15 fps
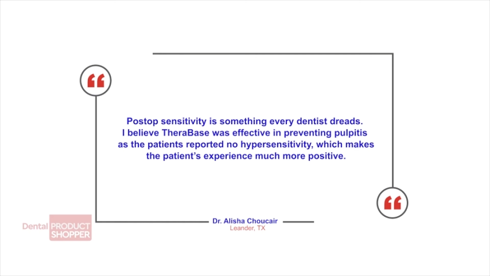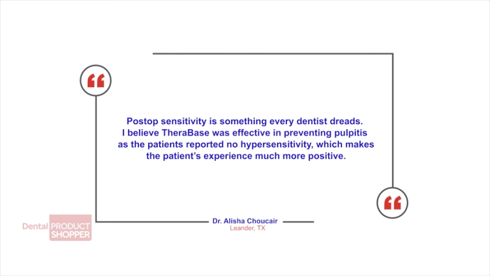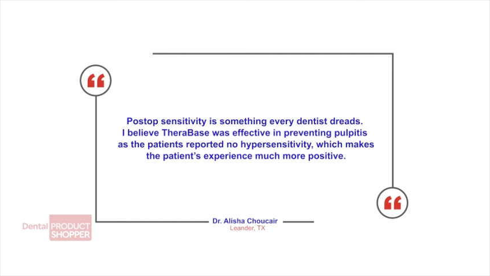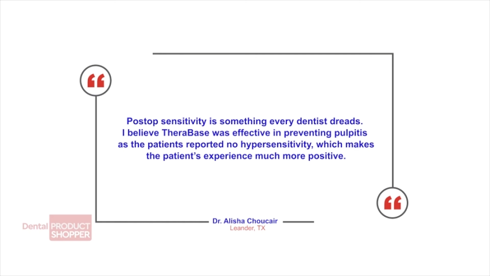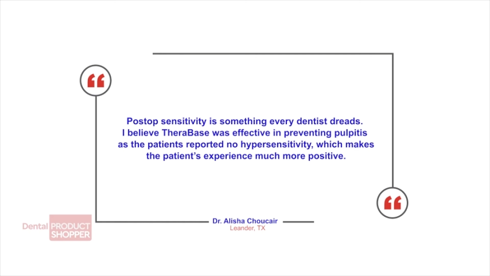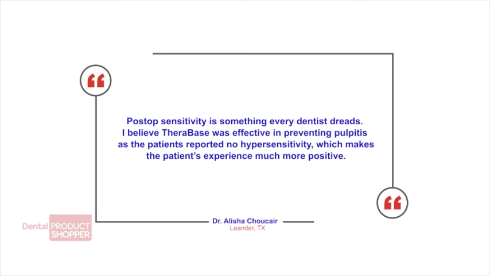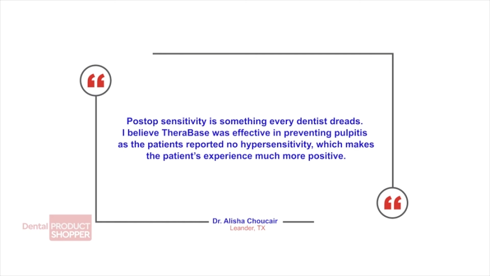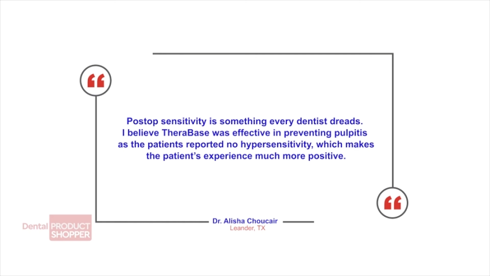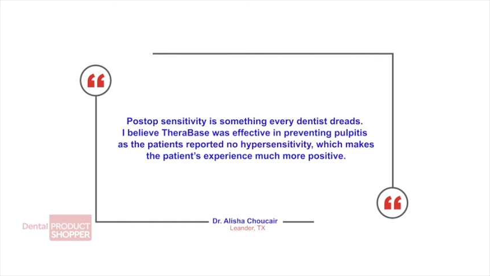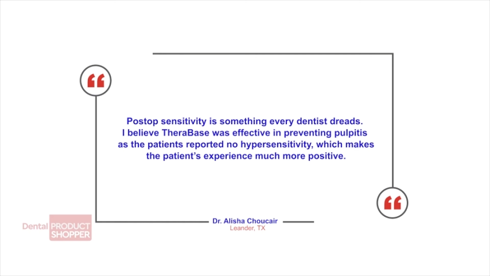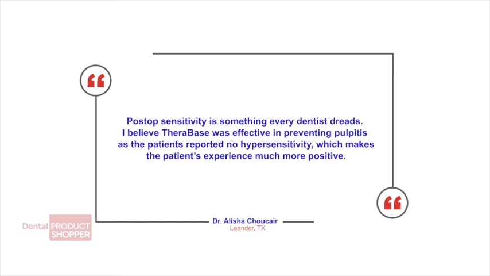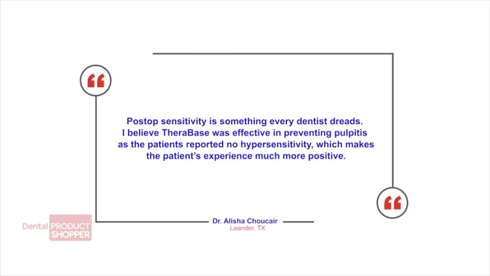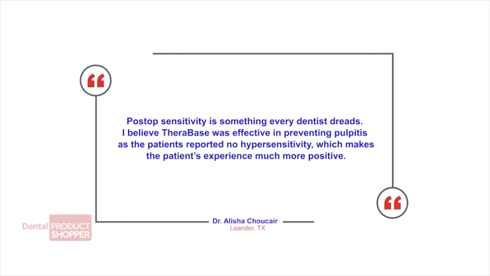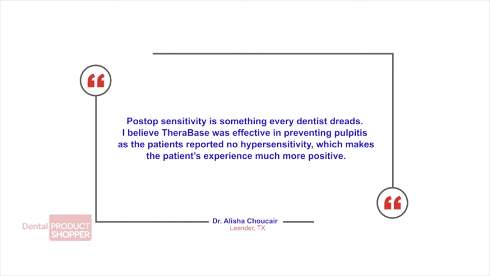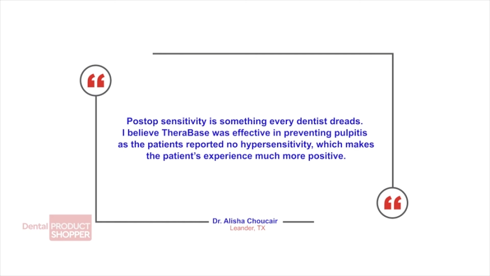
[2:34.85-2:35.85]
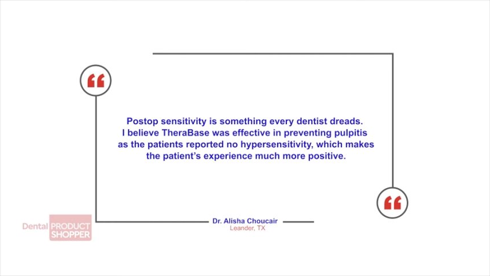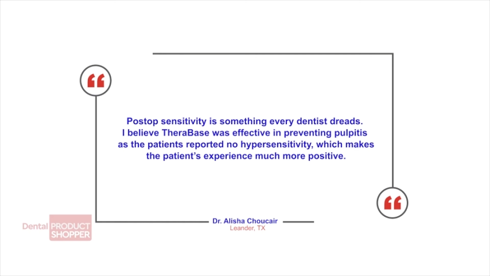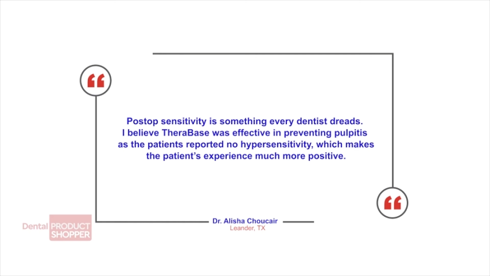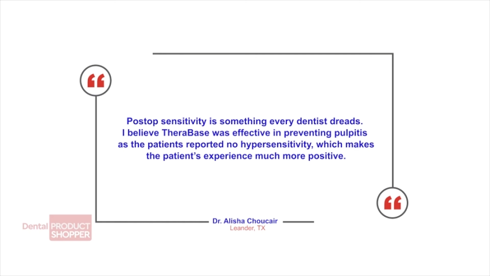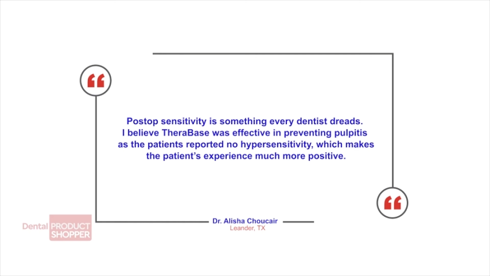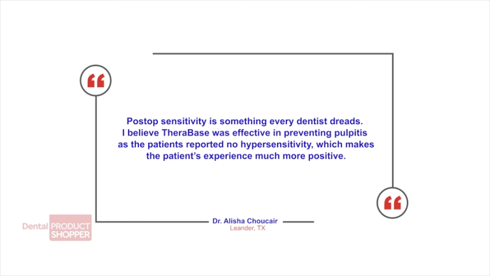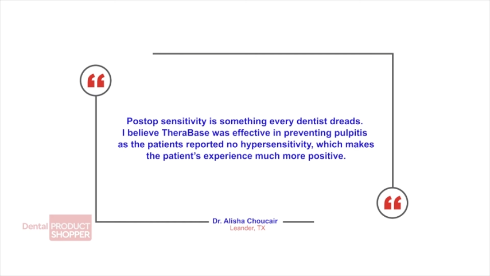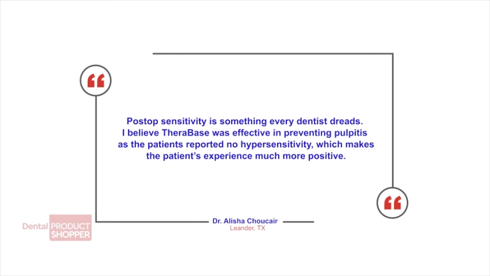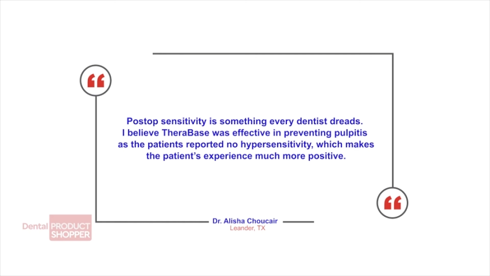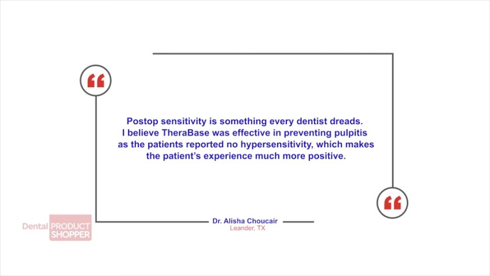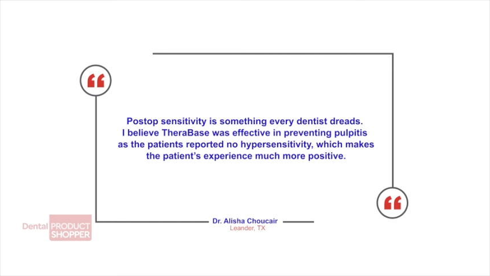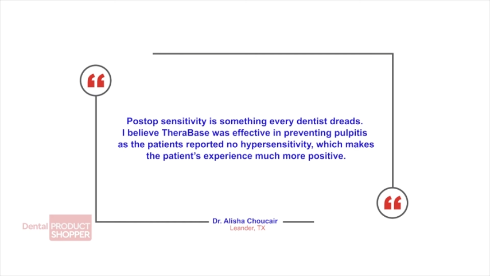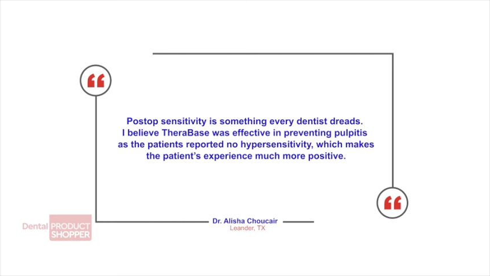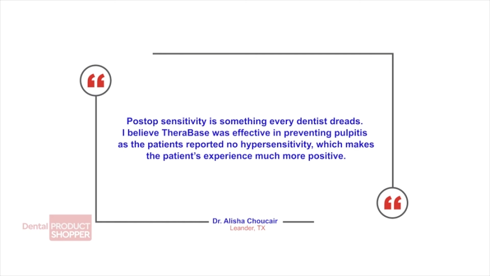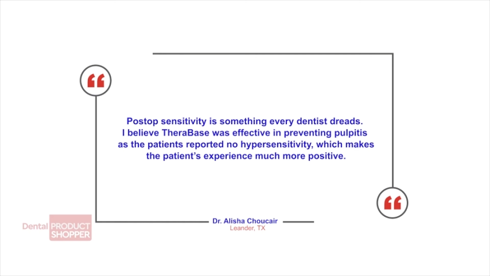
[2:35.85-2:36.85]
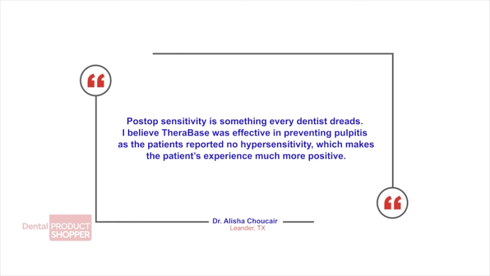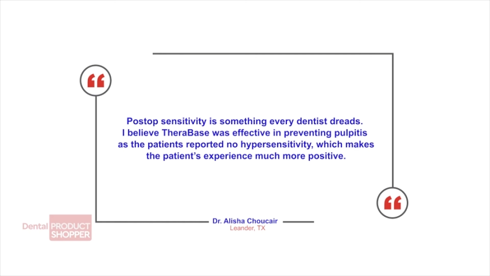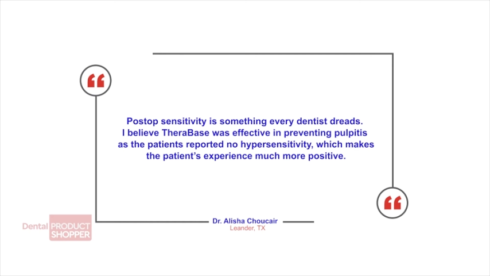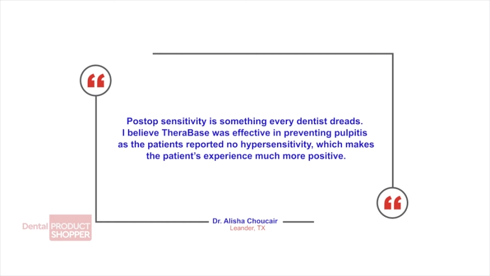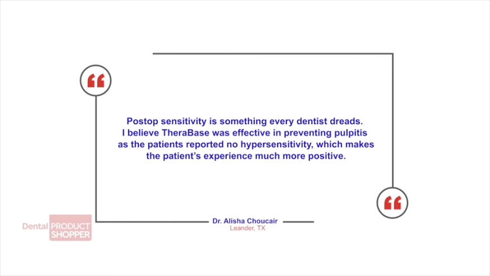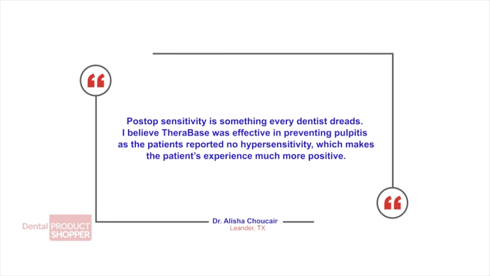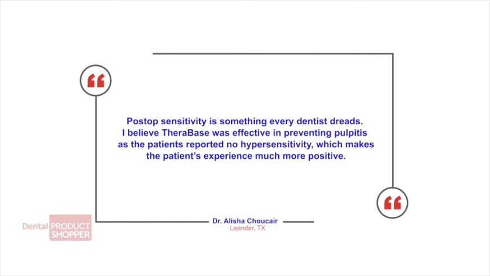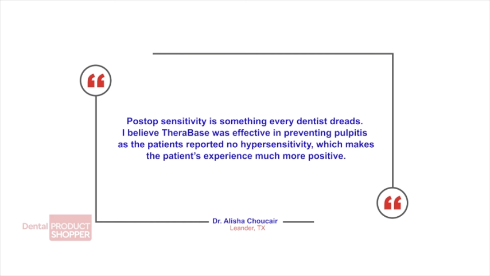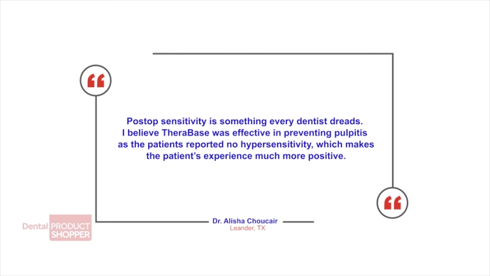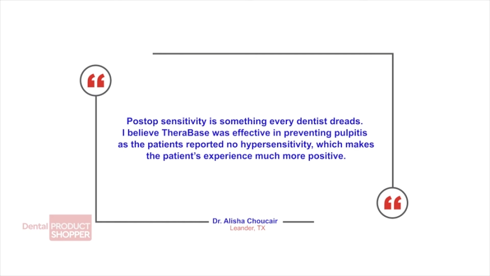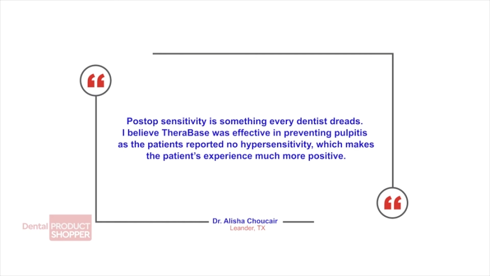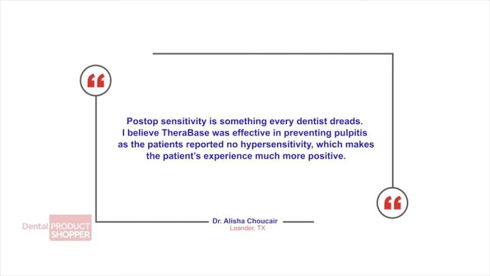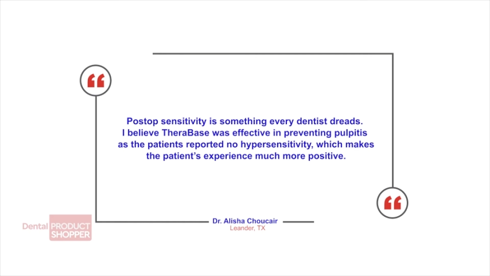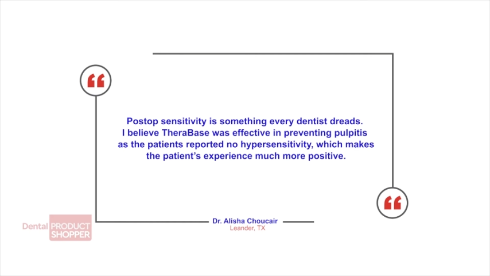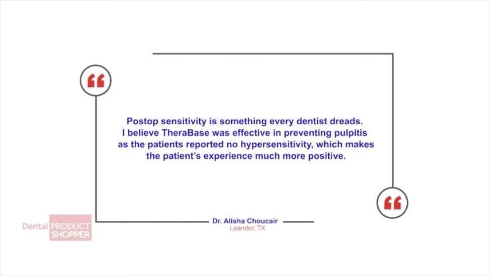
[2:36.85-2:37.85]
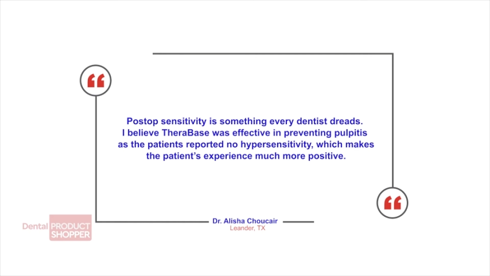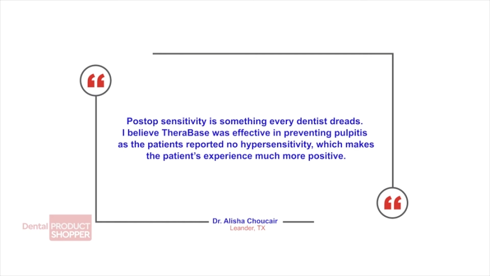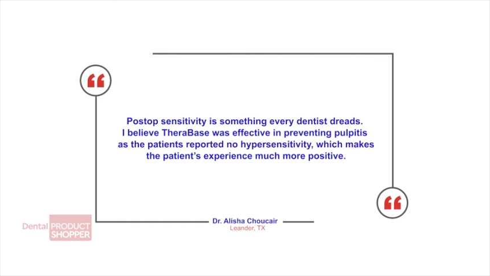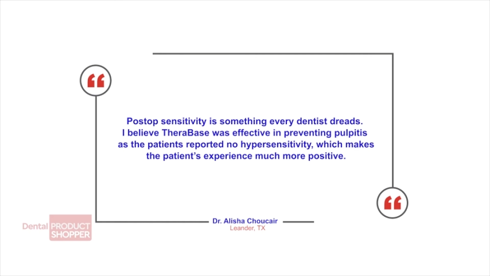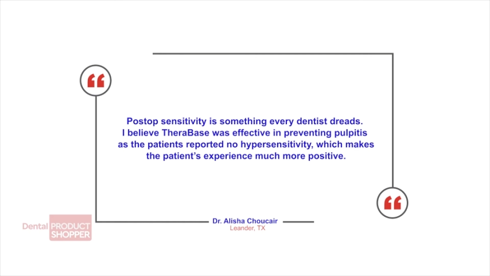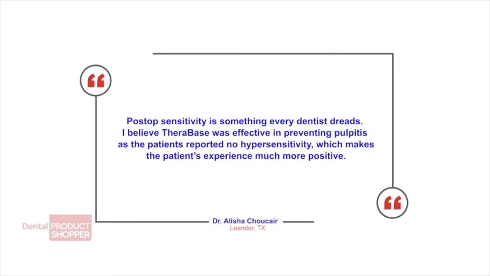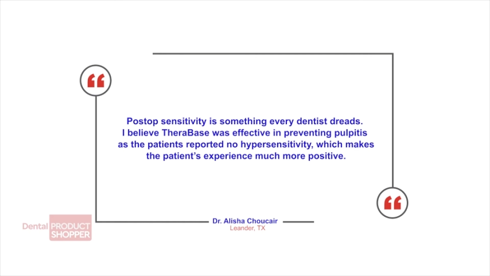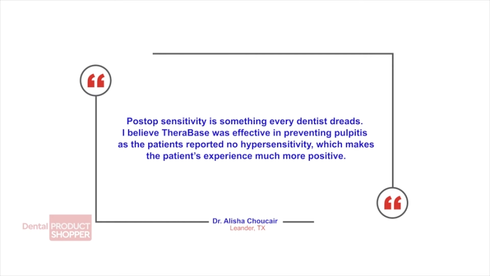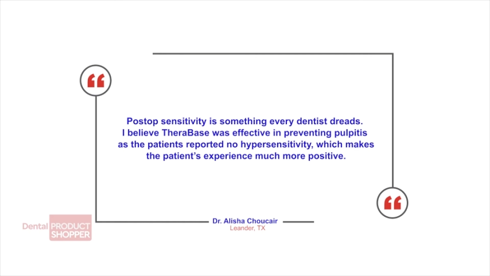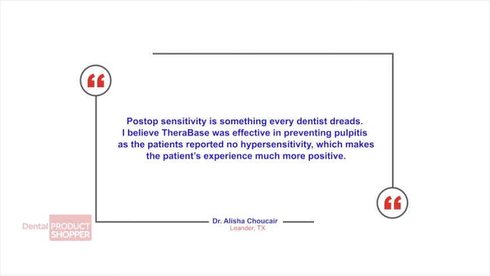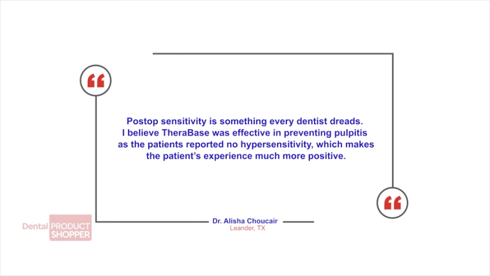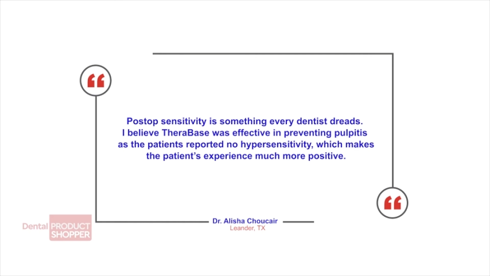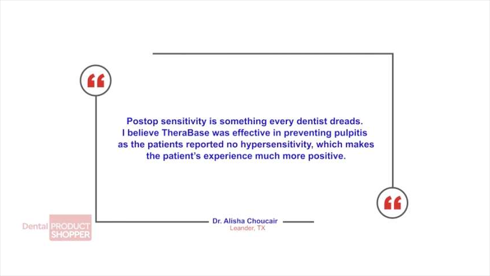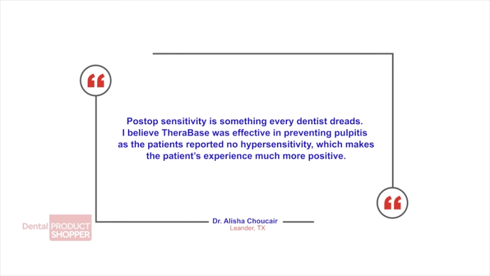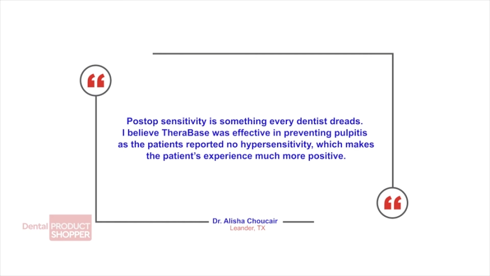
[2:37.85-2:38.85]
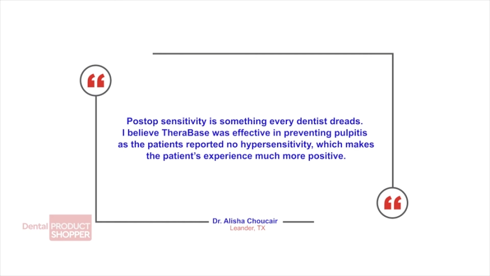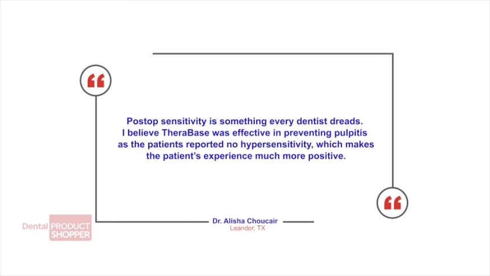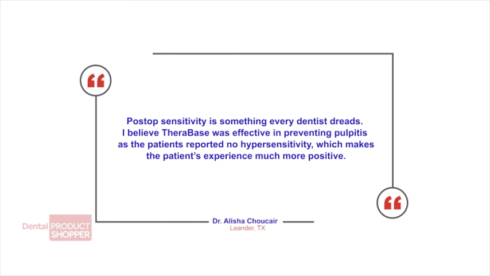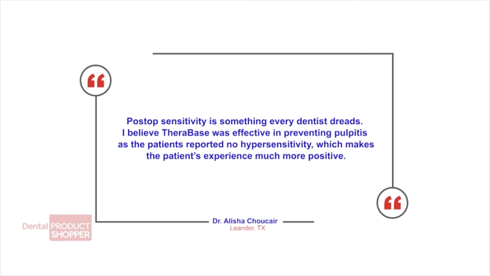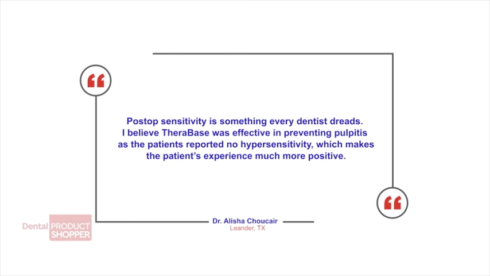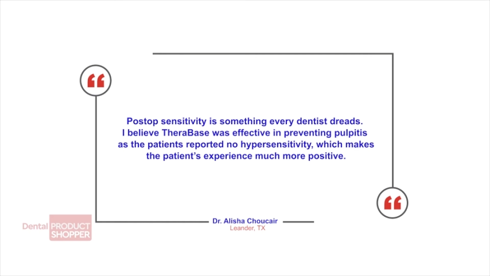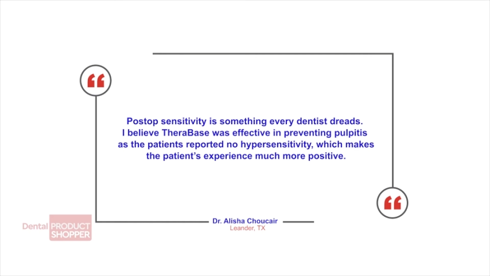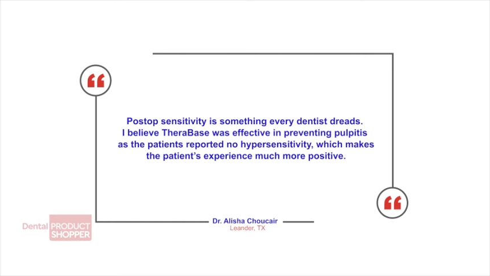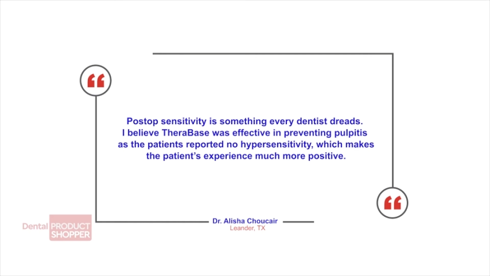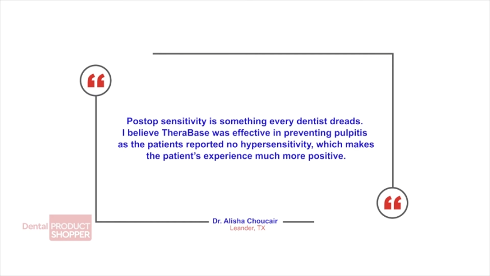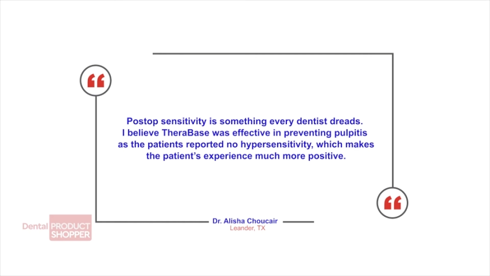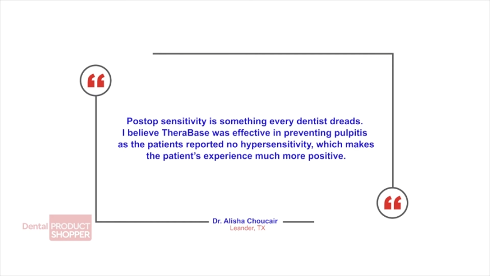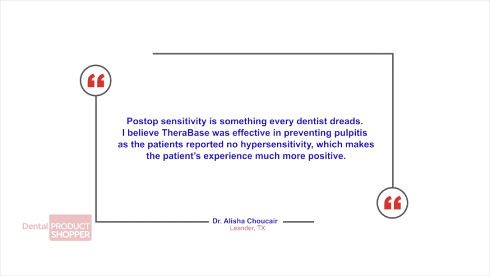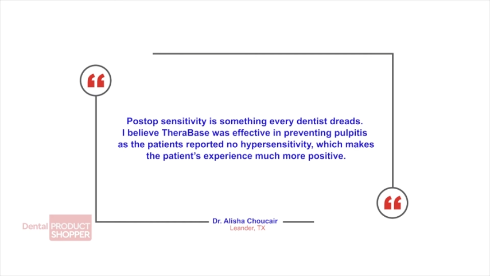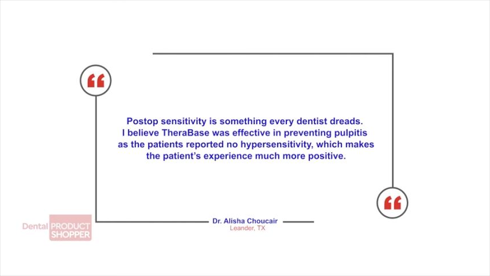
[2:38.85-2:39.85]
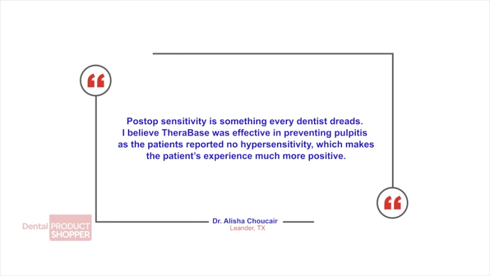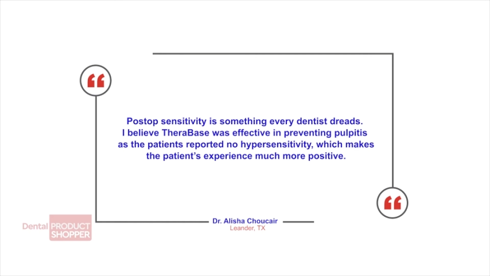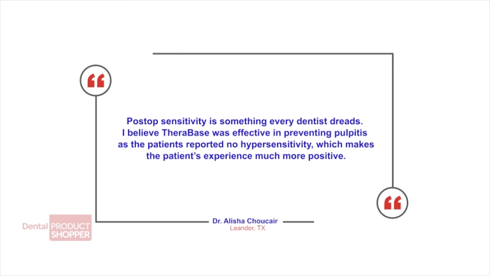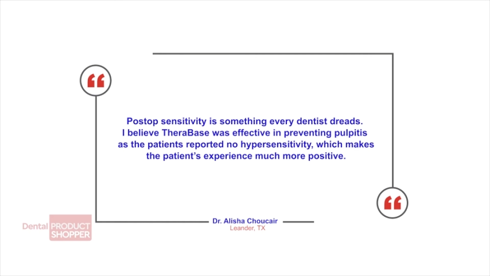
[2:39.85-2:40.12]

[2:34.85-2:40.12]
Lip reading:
No face is visible, so there are no lips to read.